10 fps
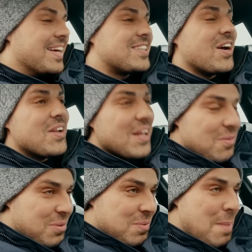So
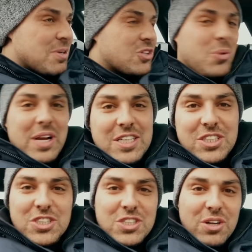let me just quickly
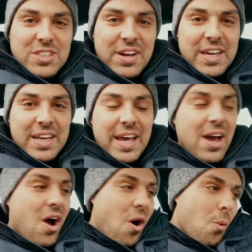slot something in here.
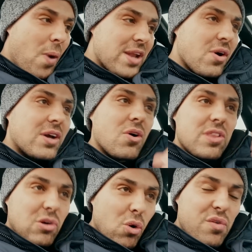When I got
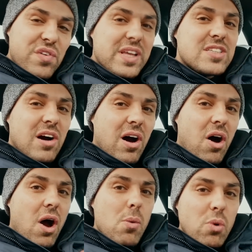the call for this
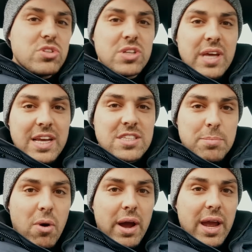car, I wasn't keen to
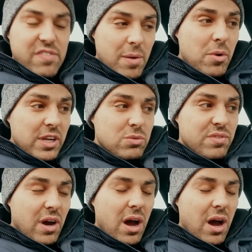buy it, if I'm honest with you.